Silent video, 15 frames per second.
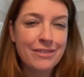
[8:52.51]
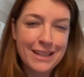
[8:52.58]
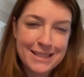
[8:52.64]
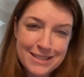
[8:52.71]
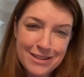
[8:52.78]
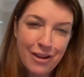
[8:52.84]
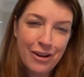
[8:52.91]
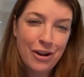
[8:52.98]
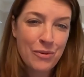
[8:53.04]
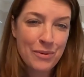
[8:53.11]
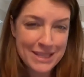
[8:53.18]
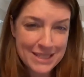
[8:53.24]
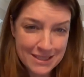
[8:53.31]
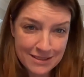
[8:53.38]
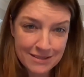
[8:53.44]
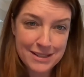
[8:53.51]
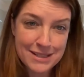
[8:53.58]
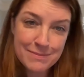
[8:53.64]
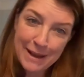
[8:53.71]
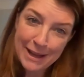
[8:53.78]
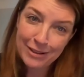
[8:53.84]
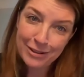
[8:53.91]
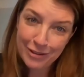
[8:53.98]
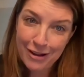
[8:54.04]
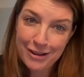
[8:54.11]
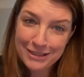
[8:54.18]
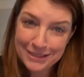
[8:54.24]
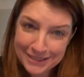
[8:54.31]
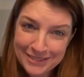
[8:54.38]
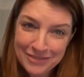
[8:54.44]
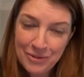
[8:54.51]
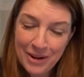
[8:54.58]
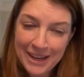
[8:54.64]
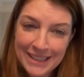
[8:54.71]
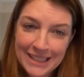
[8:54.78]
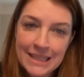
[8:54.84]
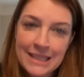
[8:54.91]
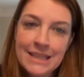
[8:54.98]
That's not always smiled on, right?